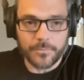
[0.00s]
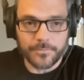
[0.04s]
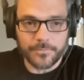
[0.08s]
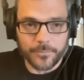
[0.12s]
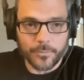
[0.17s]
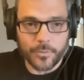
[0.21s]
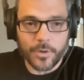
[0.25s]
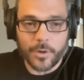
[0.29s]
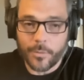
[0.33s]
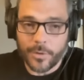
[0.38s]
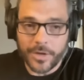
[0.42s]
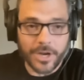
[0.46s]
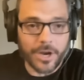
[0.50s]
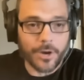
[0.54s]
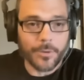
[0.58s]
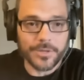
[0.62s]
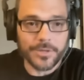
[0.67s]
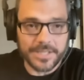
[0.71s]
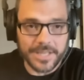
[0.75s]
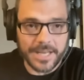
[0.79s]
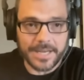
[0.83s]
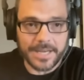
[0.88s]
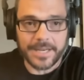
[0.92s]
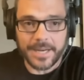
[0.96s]
what we always
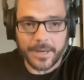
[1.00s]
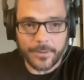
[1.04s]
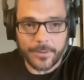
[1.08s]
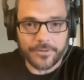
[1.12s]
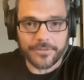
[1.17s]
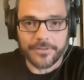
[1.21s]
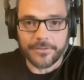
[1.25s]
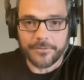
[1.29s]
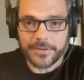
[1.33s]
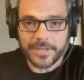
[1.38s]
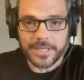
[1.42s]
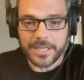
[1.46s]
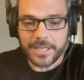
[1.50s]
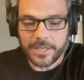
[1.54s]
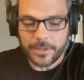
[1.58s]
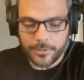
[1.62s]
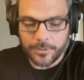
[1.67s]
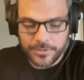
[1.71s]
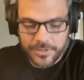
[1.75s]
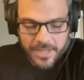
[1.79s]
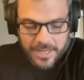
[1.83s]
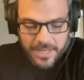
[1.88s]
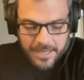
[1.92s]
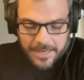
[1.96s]
edit out of the
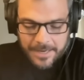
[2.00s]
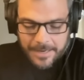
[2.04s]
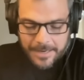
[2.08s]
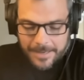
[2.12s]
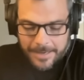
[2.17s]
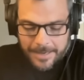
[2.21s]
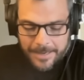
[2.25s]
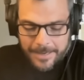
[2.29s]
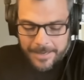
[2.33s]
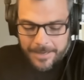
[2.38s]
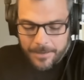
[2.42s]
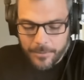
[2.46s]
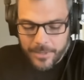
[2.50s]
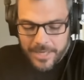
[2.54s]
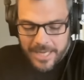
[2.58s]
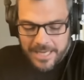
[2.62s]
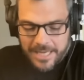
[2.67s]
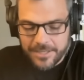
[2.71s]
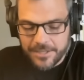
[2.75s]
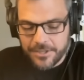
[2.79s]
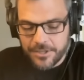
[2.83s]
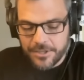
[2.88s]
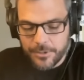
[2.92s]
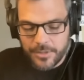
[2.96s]
videos. We had
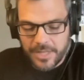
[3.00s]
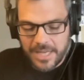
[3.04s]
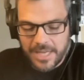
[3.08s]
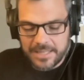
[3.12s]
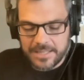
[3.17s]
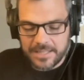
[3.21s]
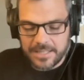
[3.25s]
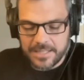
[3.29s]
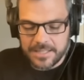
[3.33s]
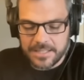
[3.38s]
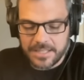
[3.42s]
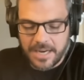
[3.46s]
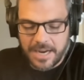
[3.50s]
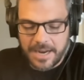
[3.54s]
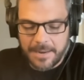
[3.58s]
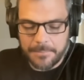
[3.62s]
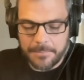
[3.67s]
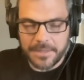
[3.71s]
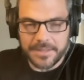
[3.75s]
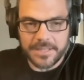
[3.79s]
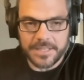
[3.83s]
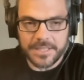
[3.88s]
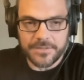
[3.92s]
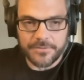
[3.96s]
to do that this time,
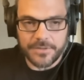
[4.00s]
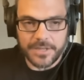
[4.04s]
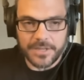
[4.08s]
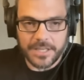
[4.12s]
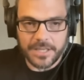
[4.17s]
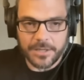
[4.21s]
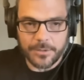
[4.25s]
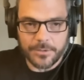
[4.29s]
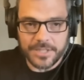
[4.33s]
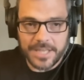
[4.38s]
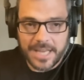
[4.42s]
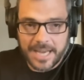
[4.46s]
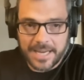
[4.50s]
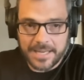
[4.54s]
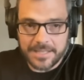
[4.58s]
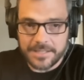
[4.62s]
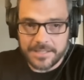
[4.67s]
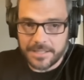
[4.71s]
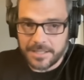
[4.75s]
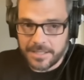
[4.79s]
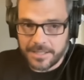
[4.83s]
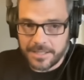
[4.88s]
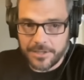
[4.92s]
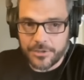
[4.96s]
but this video is
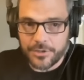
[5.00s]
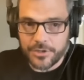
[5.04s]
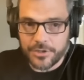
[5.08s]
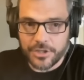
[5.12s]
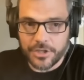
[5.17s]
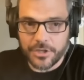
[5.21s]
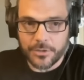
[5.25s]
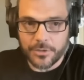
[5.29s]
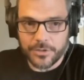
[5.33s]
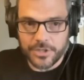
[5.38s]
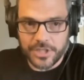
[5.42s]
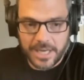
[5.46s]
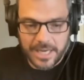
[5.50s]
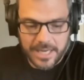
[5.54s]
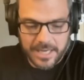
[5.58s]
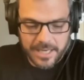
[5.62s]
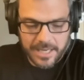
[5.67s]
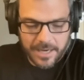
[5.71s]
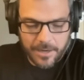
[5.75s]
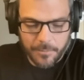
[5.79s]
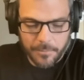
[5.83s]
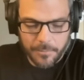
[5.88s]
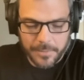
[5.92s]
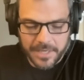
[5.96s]
excellent. And you should go check it
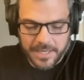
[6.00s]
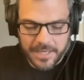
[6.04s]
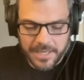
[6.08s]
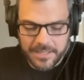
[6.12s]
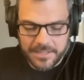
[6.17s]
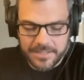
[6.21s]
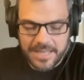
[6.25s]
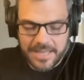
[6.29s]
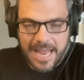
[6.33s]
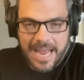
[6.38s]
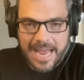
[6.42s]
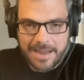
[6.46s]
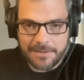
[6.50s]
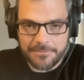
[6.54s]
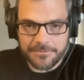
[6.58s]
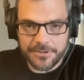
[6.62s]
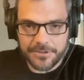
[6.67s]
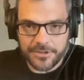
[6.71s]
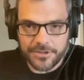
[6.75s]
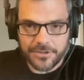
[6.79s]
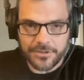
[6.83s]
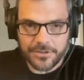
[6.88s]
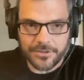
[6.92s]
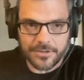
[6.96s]
out, because
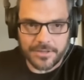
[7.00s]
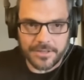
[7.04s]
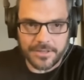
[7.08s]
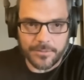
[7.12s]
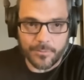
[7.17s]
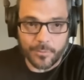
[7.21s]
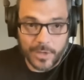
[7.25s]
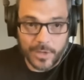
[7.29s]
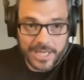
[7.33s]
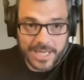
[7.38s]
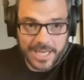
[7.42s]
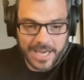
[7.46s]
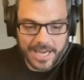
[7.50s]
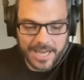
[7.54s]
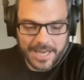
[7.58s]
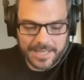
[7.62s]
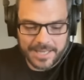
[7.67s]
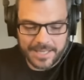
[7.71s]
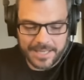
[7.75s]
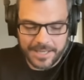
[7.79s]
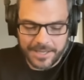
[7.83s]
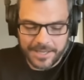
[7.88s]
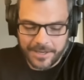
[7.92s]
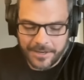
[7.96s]
after we cut
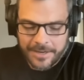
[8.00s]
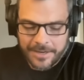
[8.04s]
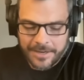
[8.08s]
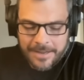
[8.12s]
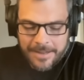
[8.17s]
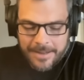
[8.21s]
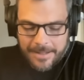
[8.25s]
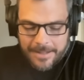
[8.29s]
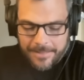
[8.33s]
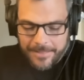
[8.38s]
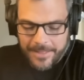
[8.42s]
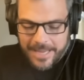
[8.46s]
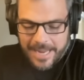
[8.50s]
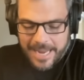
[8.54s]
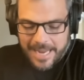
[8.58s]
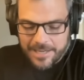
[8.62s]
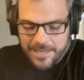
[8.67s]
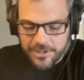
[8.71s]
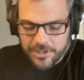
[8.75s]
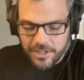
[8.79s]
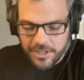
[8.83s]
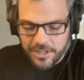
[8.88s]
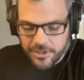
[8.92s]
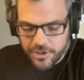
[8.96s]
here, they
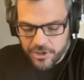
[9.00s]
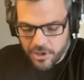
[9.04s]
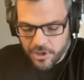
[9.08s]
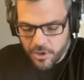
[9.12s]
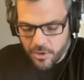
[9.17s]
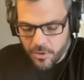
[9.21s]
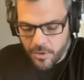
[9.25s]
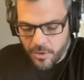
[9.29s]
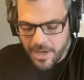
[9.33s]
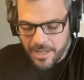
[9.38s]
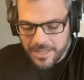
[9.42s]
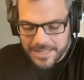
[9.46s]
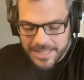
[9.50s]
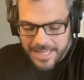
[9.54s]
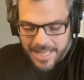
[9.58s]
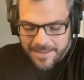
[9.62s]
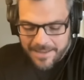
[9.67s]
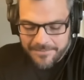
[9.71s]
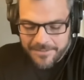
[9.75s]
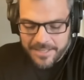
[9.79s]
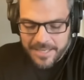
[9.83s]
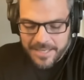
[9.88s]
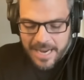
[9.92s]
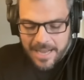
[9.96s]
actually show
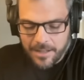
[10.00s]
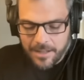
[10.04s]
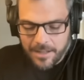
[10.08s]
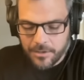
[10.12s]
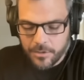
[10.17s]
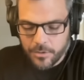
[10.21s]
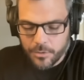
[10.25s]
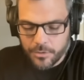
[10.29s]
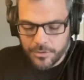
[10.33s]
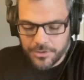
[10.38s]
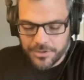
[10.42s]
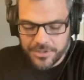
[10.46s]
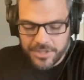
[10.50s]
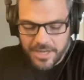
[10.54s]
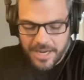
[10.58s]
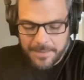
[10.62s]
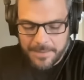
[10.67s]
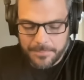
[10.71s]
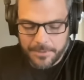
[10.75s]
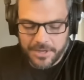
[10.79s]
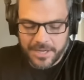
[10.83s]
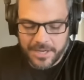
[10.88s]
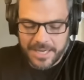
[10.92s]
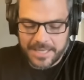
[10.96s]
11 Al-Ghoul
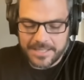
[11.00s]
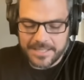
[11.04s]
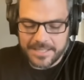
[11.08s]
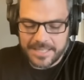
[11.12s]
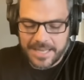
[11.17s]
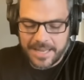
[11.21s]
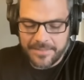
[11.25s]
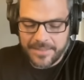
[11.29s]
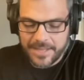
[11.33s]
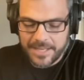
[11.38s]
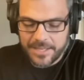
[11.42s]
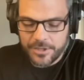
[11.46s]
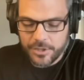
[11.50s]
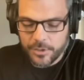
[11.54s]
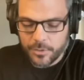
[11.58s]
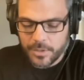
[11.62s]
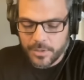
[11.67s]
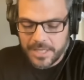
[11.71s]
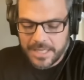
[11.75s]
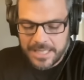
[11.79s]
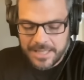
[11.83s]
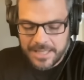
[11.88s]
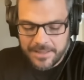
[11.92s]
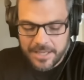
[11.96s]
sniper hits, and they do
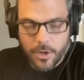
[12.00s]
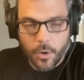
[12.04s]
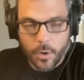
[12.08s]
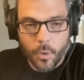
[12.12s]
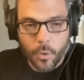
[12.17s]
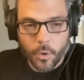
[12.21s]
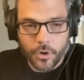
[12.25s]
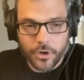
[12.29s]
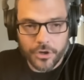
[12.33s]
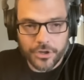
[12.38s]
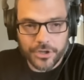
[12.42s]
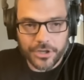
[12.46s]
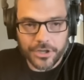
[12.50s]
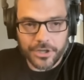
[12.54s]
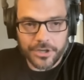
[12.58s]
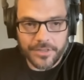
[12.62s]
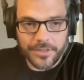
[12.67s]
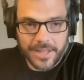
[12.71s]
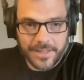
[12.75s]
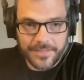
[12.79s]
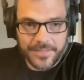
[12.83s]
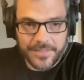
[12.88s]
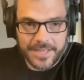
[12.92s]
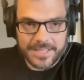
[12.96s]
it in the order
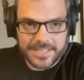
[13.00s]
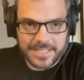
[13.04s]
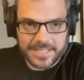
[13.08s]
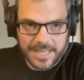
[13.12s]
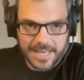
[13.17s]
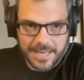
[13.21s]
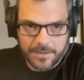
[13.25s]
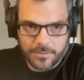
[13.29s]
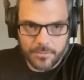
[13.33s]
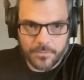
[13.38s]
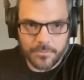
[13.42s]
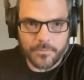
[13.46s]
that they said,